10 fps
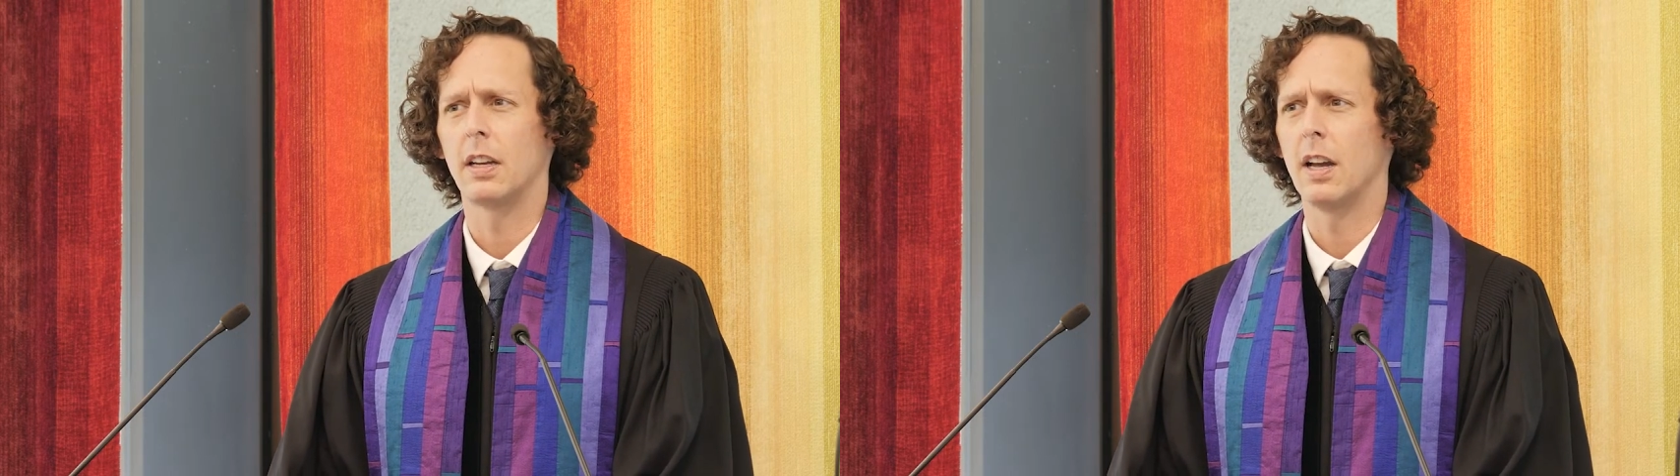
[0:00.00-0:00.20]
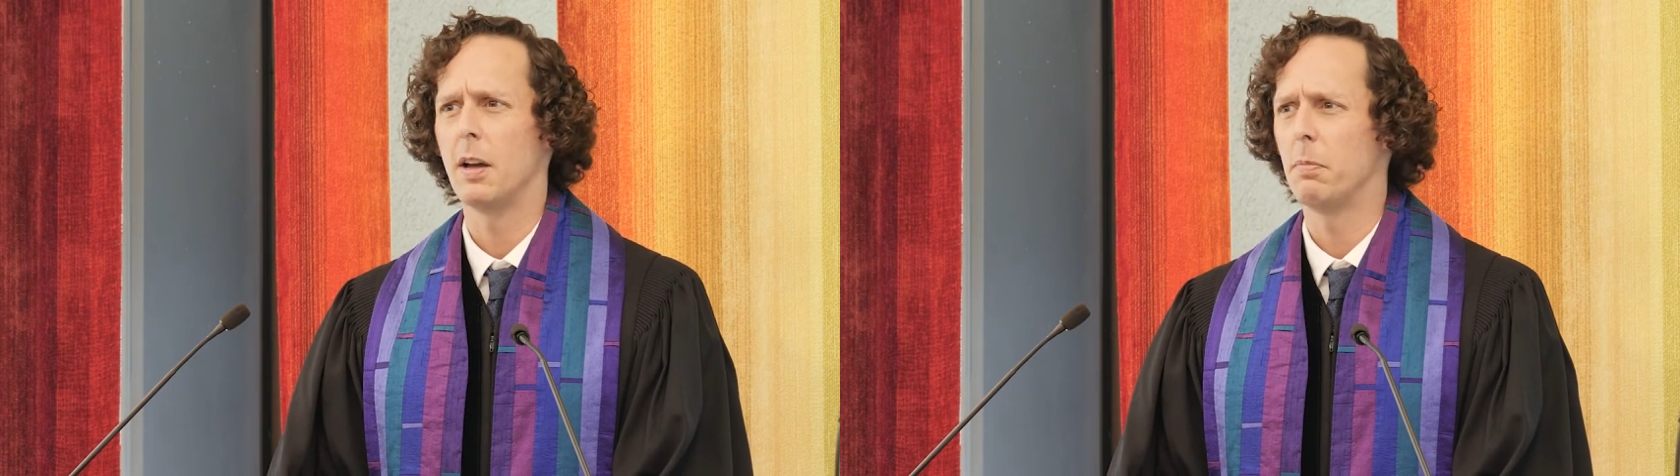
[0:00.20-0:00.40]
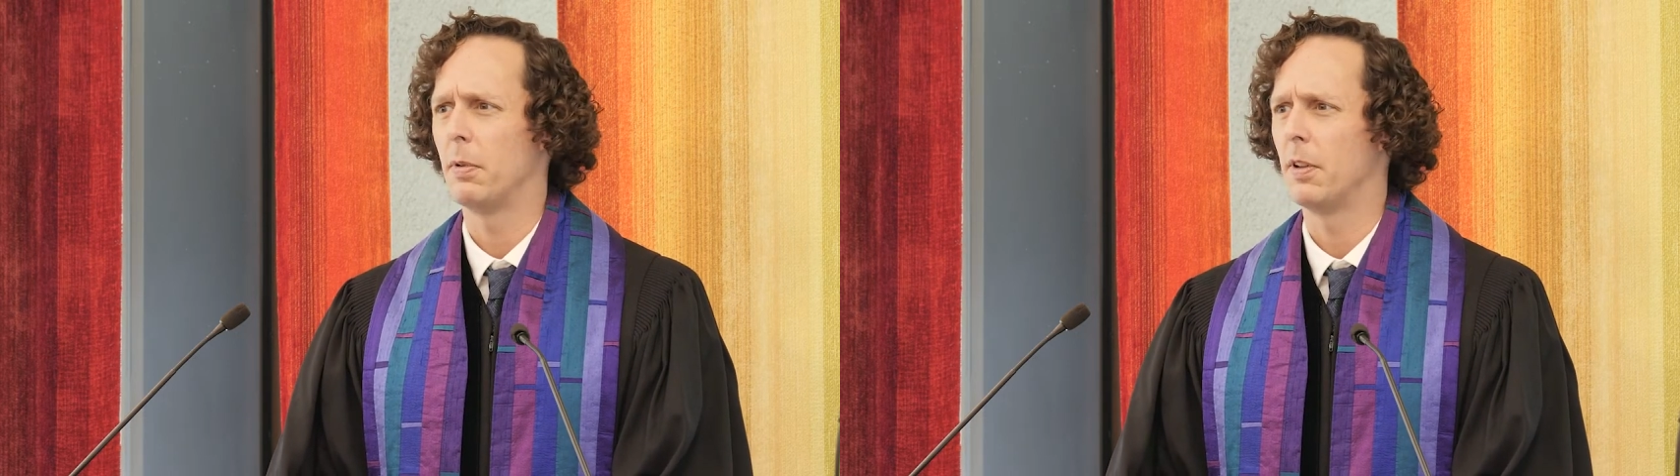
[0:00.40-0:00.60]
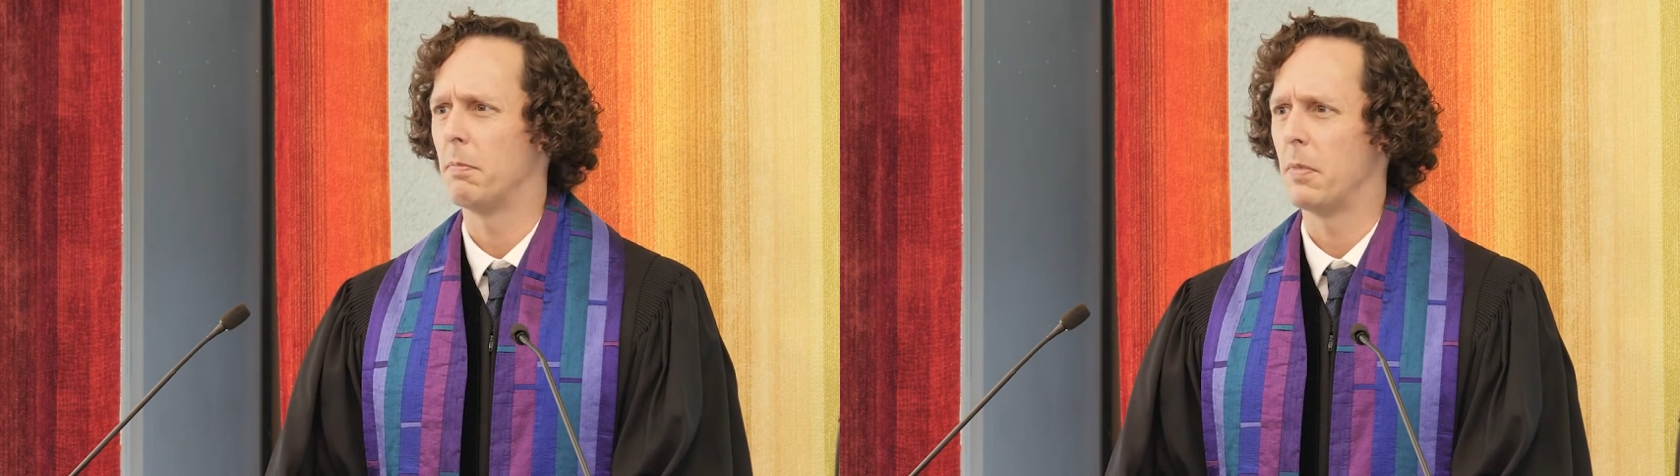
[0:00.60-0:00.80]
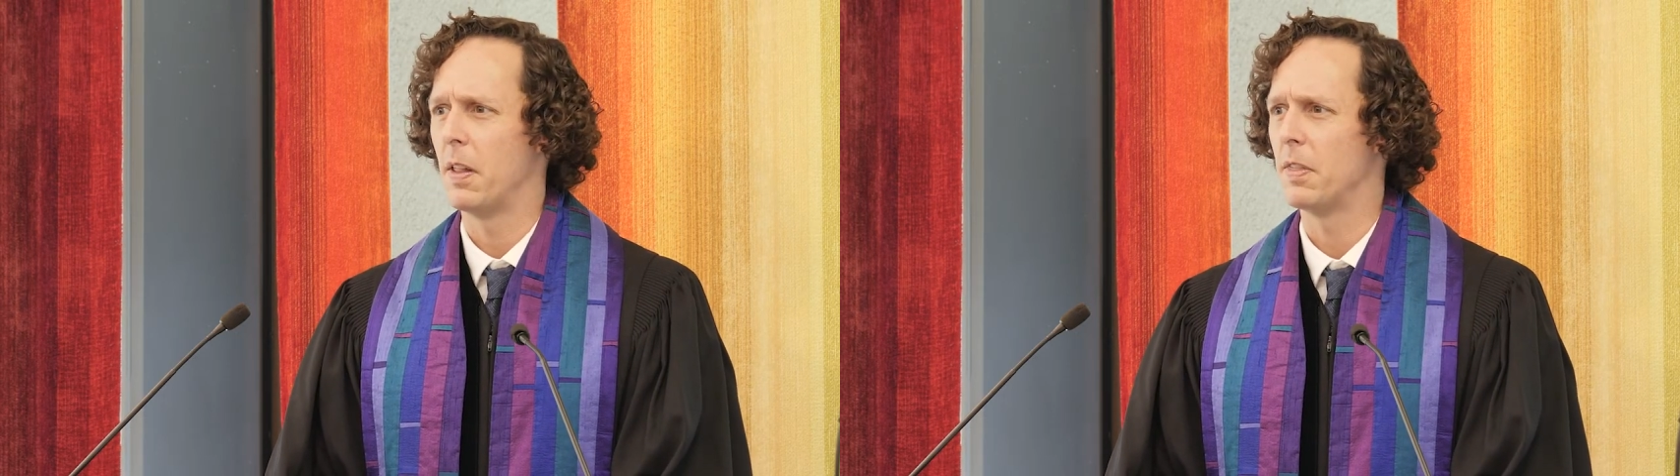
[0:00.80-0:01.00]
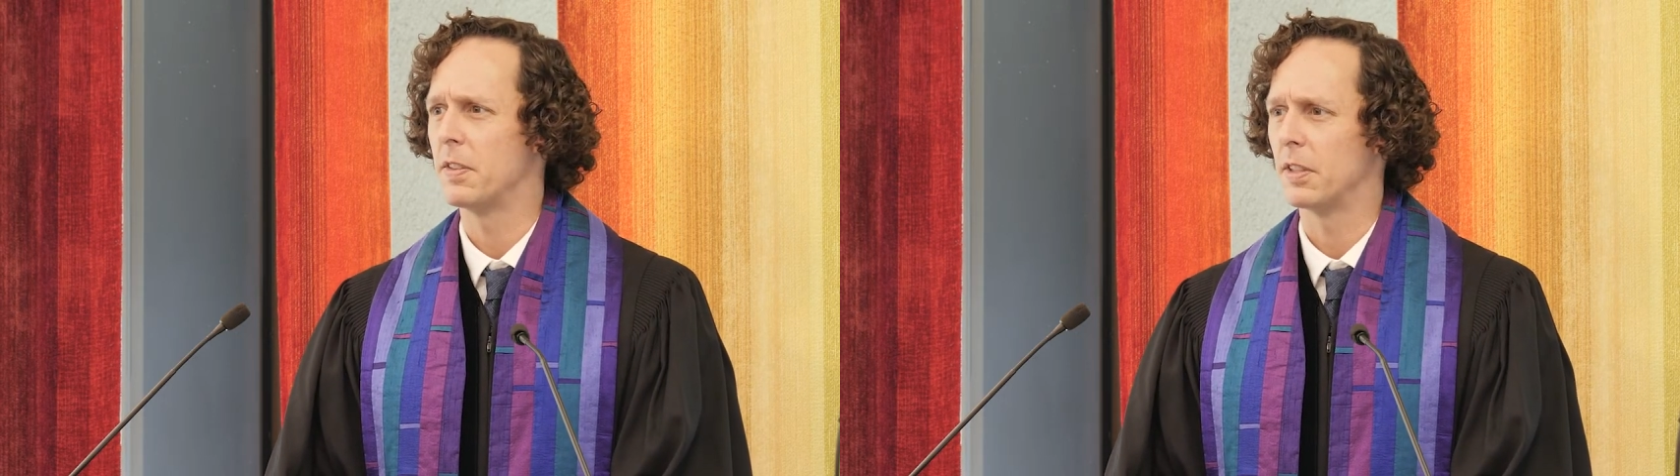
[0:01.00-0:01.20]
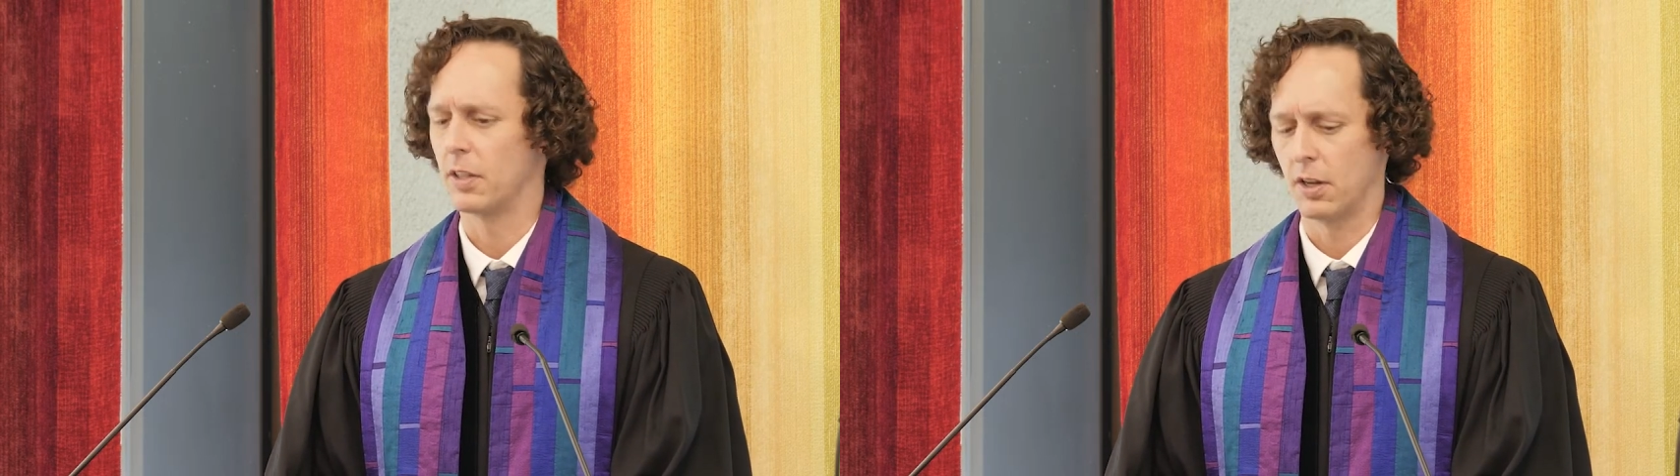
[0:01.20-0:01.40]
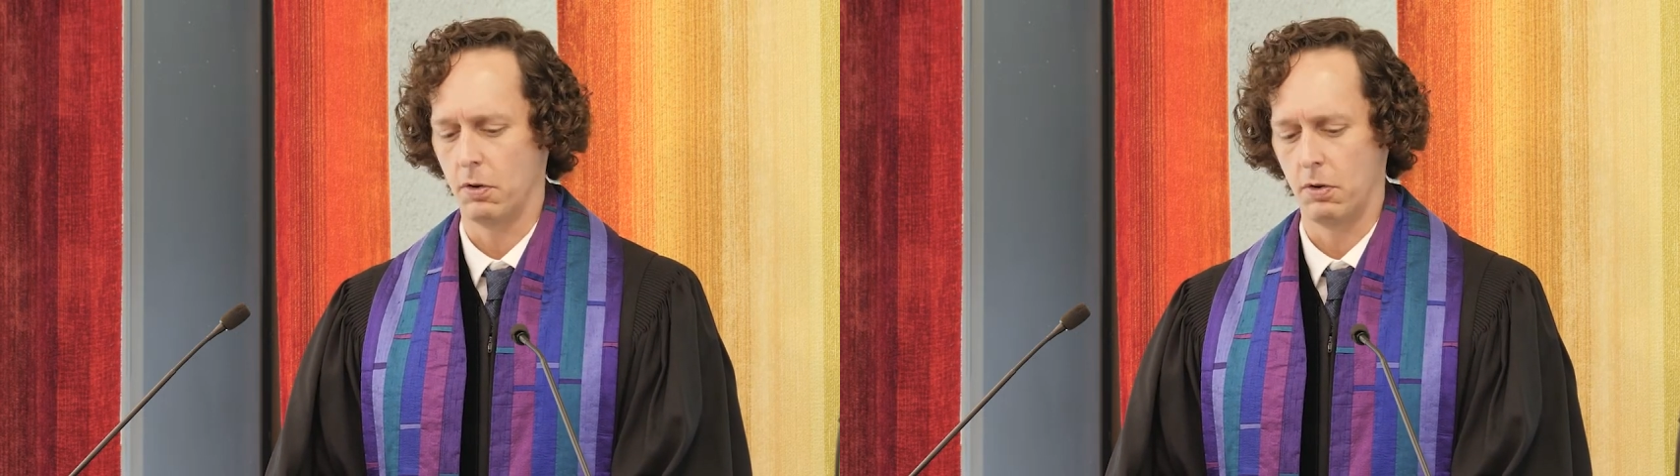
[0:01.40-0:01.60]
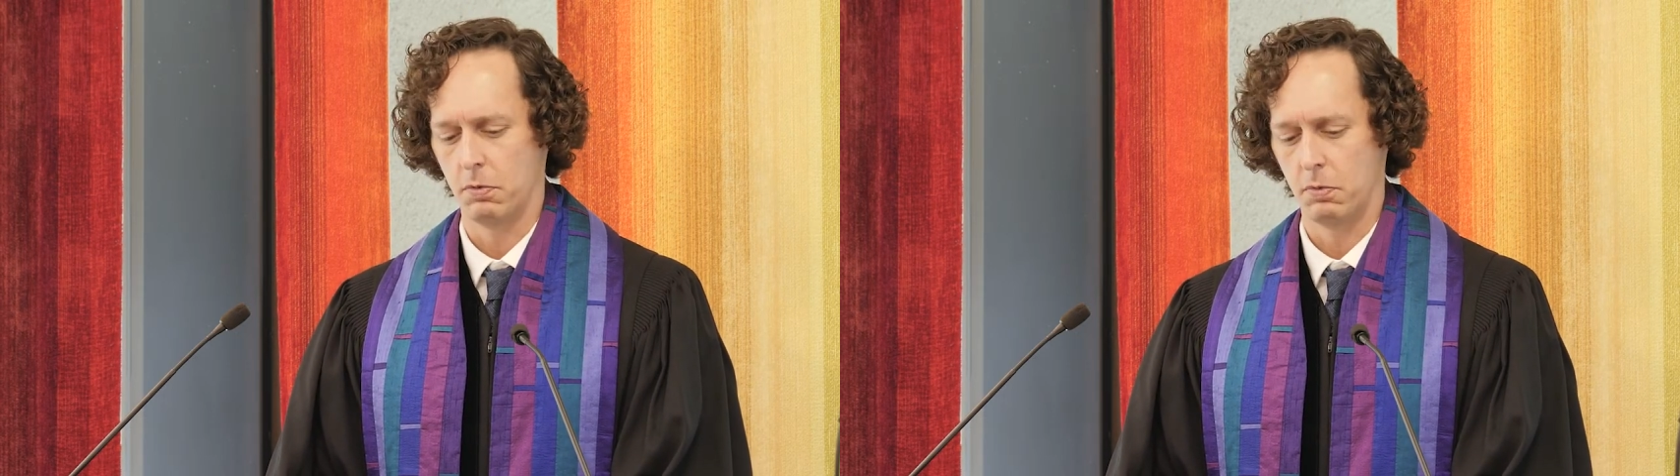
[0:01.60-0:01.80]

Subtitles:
couple of months ago